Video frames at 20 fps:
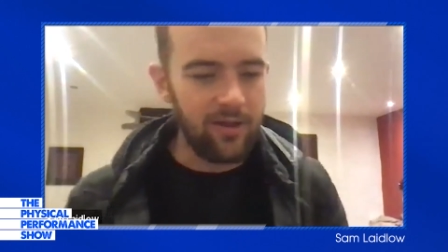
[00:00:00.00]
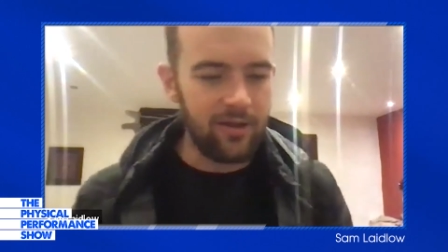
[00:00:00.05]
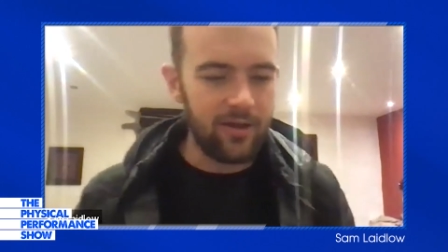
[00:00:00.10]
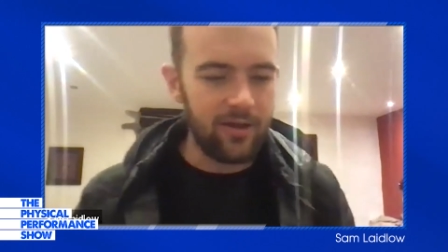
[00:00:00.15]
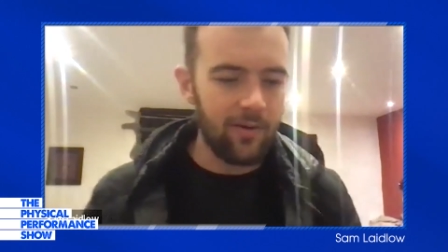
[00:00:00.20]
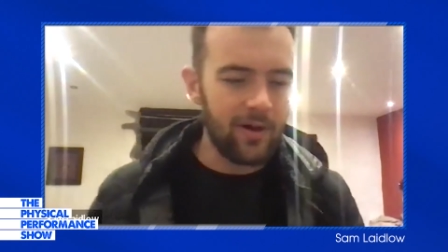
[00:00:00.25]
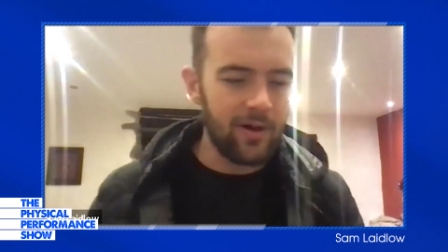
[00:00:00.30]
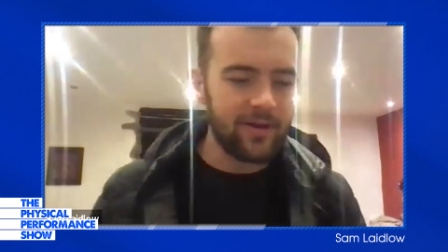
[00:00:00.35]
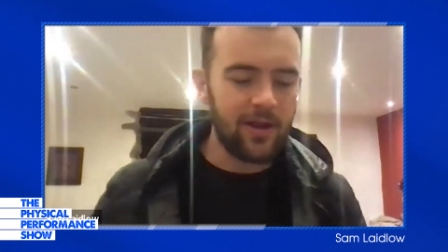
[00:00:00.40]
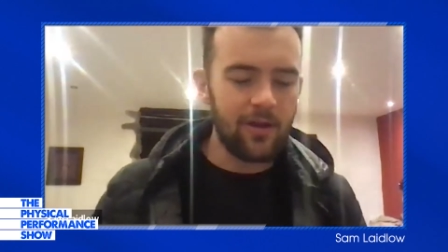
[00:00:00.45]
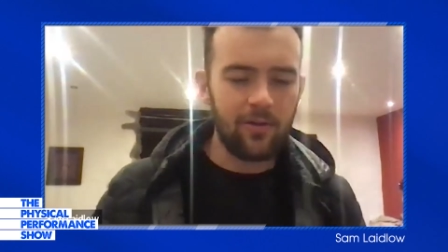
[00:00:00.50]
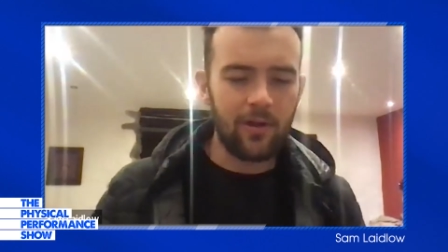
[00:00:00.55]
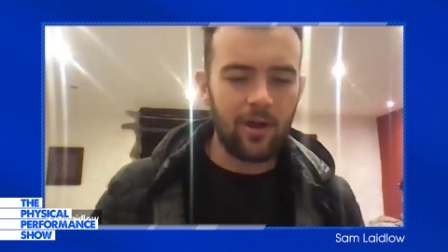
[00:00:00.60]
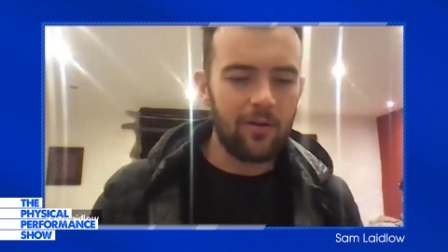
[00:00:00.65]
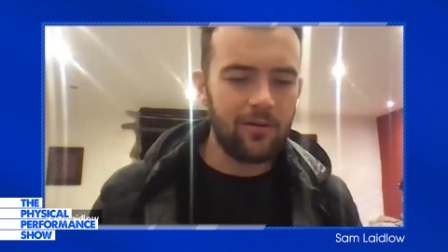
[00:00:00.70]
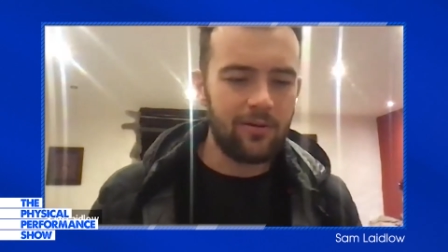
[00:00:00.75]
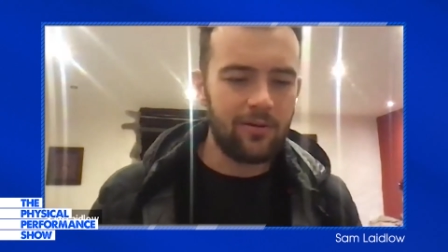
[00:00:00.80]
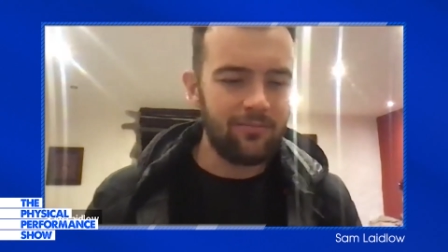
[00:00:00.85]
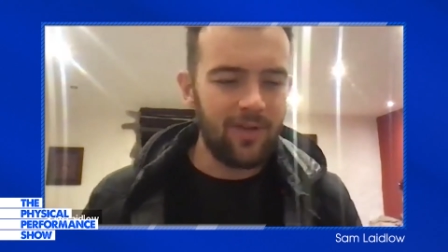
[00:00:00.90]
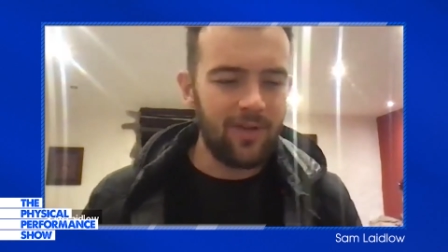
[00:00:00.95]
you know,
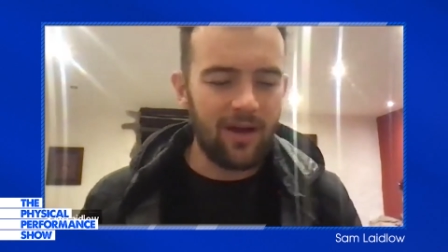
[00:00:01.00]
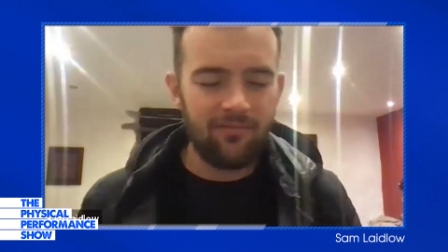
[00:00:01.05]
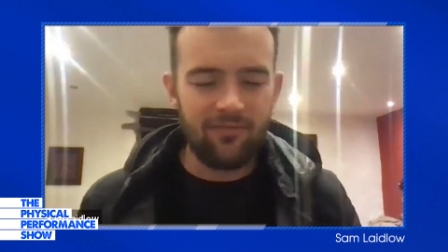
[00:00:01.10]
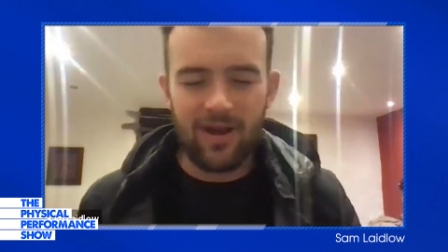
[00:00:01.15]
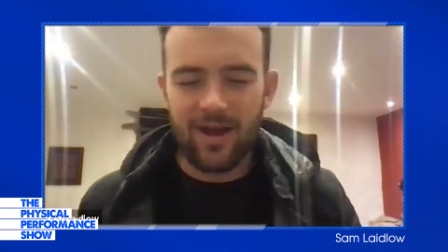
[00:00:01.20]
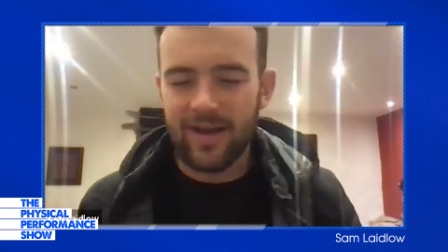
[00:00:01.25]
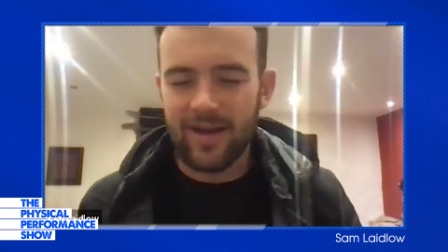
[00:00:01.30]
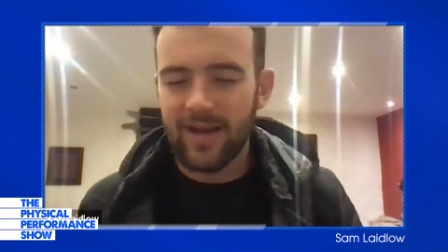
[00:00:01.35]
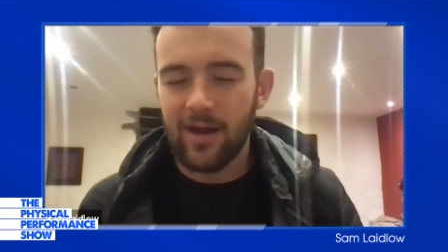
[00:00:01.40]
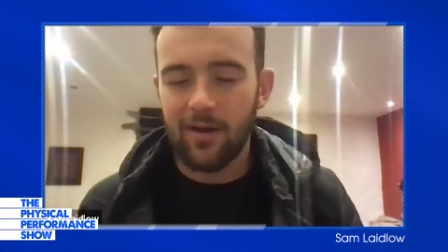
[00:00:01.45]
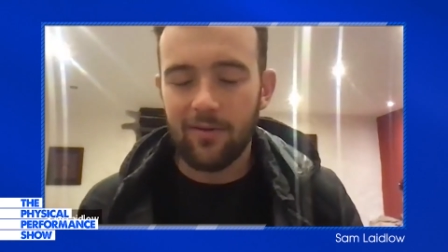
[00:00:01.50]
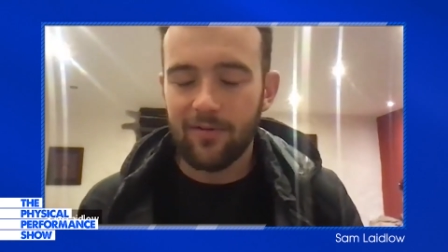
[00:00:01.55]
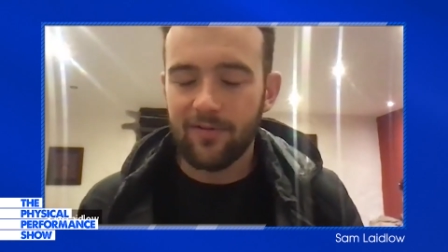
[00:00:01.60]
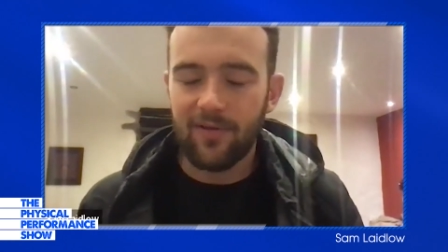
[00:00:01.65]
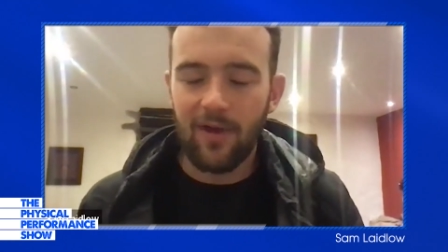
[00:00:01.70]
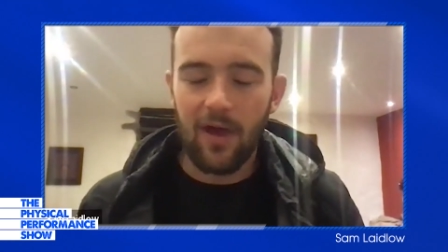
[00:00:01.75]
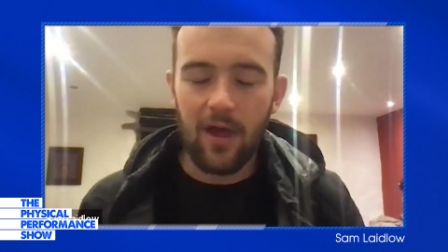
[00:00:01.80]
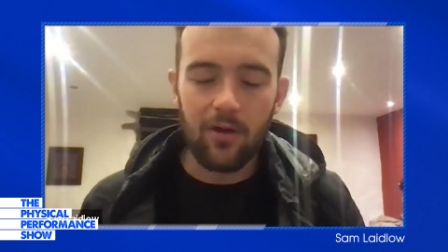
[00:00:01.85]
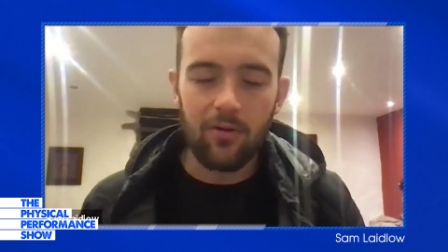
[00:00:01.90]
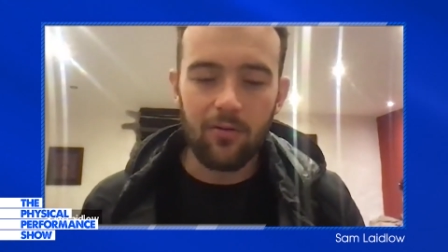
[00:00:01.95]
I rarely go
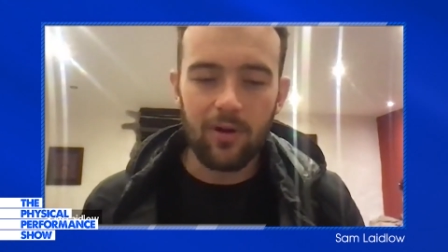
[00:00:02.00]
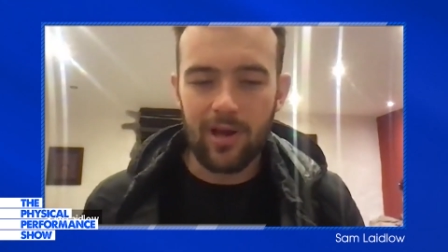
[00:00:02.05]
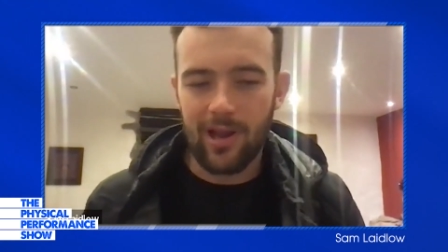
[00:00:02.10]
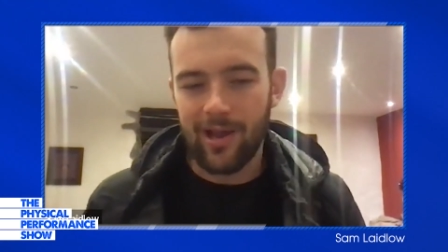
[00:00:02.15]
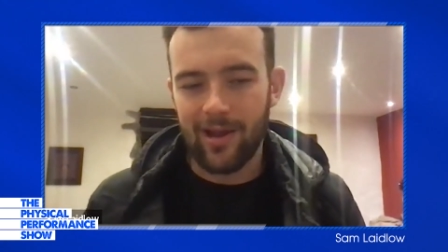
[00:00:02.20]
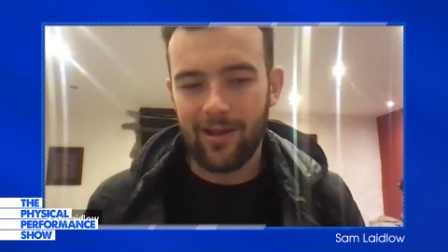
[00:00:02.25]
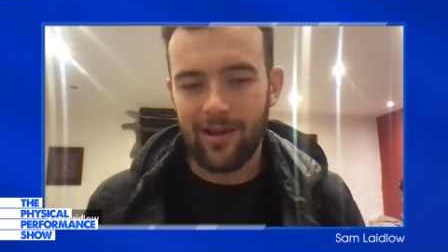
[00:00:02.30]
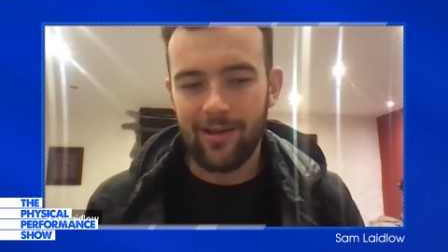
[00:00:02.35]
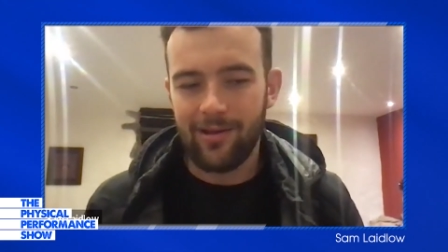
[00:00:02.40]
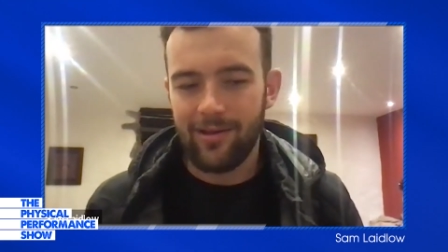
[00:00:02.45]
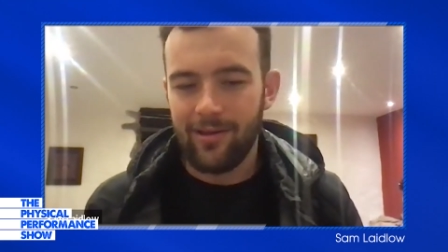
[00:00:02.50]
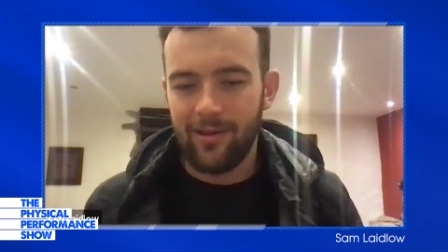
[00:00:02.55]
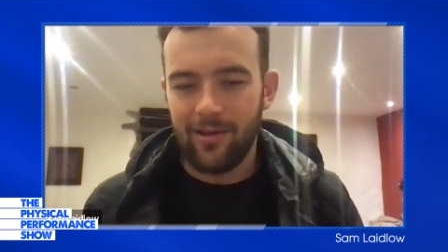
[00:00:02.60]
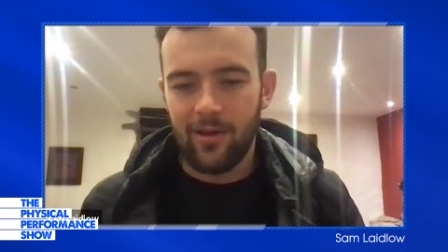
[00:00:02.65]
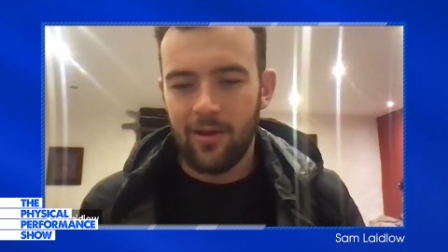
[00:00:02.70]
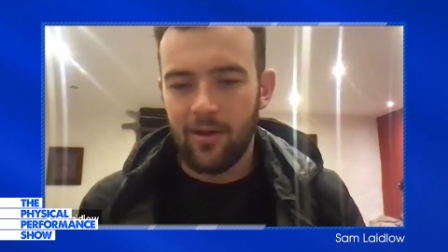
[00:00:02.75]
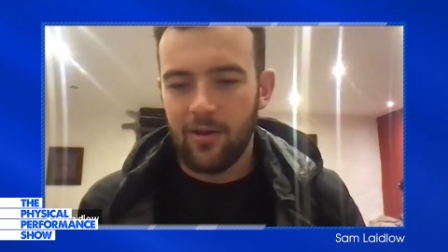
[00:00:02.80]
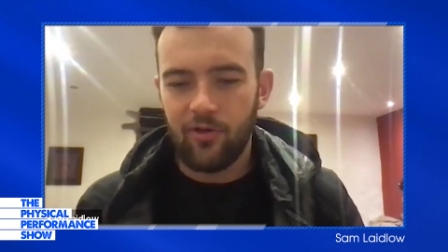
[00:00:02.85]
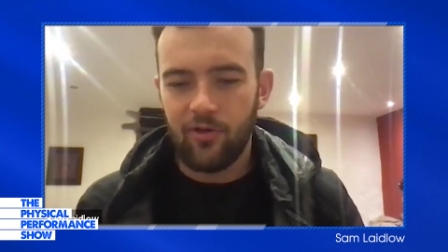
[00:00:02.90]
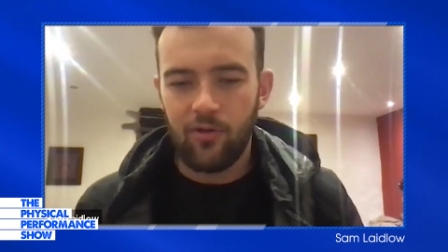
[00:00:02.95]
and cycle at like
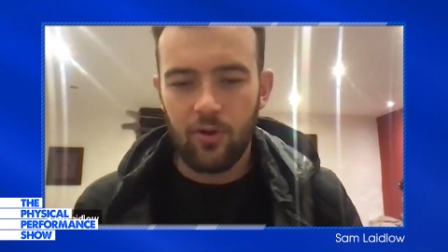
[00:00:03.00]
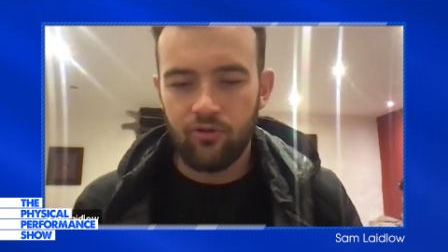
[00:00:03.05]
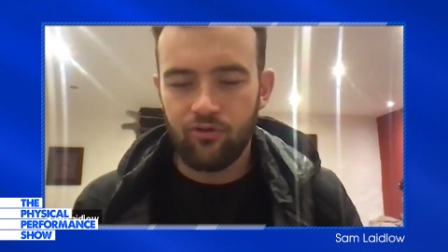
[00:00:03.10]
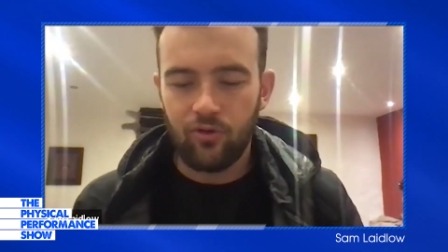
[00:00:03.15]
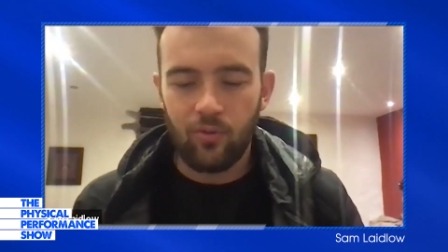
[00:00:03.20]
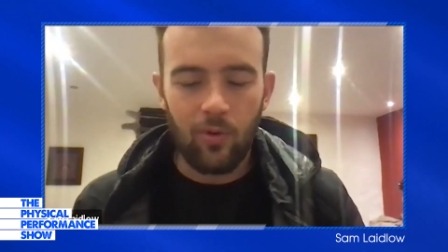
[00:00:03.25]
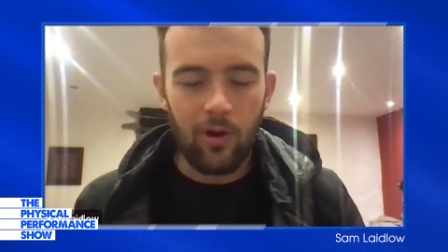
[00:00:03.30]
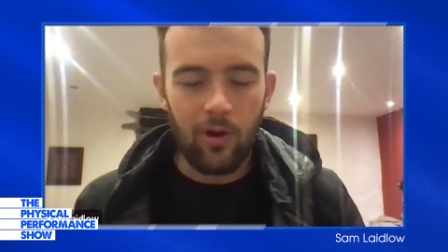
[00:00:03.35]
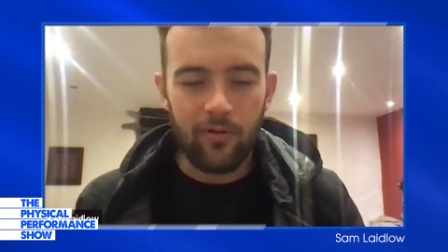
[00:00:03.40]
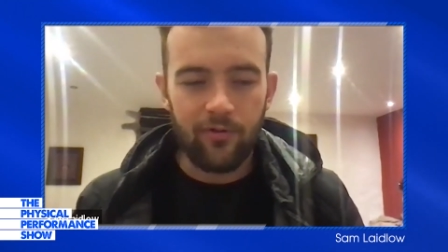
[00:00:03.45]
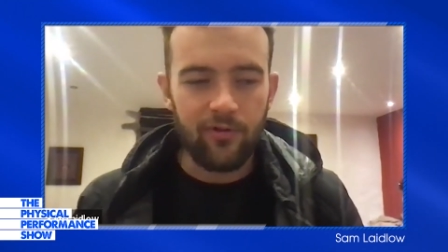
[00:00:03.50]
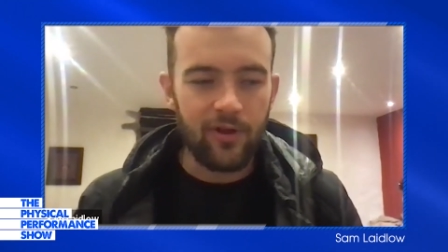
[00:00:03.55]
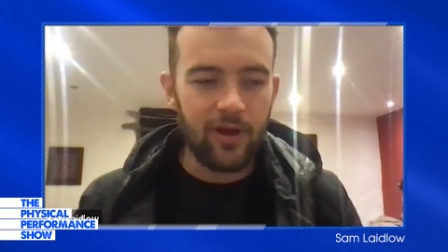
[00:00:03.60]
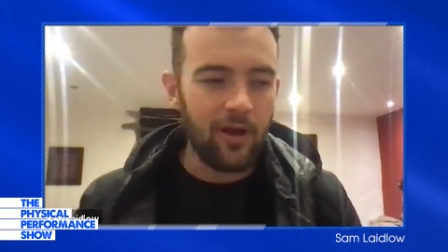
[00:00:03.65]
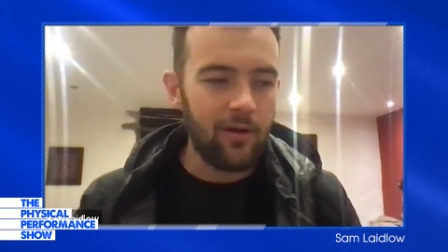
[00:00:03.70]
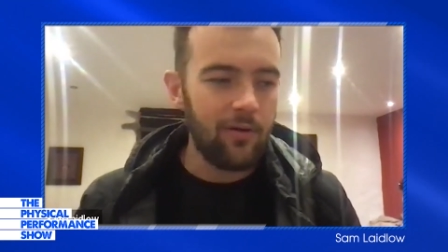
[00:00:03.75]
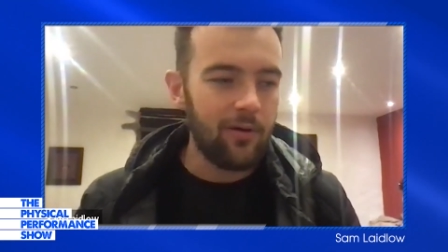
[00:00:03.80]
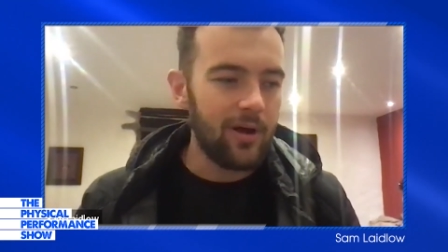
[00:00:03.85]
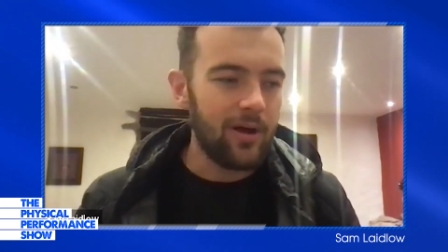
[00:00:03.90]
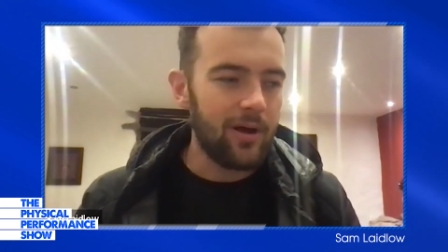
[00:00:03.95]
200 watts, you
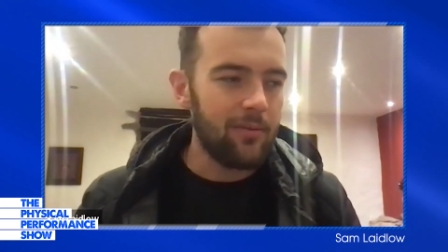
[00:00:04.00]
know.